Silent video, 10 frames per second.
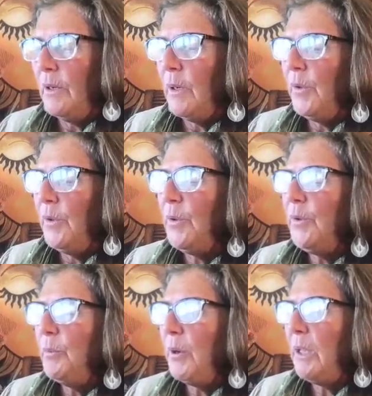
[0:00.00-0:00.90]
Although
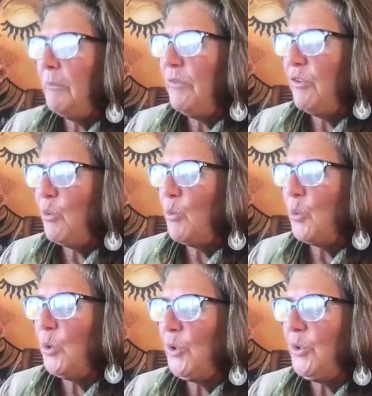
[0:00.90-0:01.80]
the problems of the
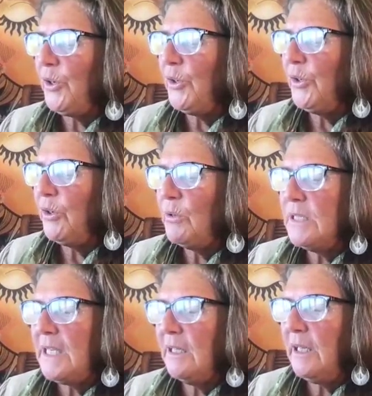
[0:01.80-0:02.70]
world are
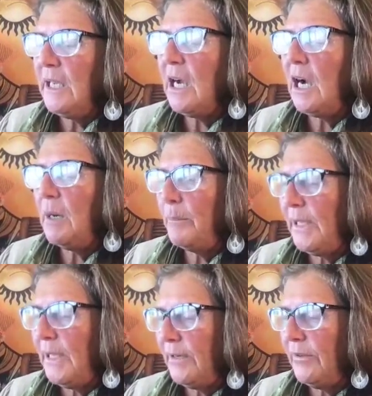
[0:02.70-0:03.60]
increasingly
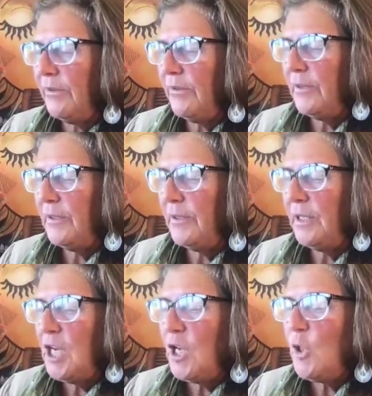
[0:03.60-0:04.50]
complex,
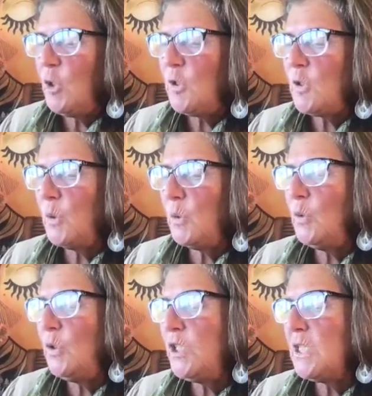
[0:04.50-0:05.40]
the
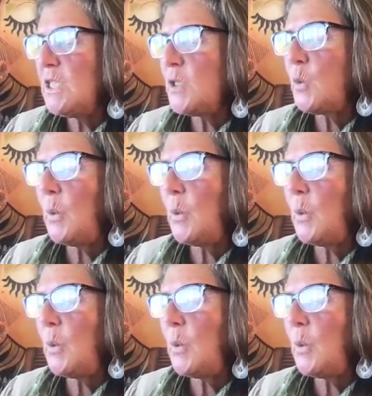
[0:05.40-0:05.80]
solutions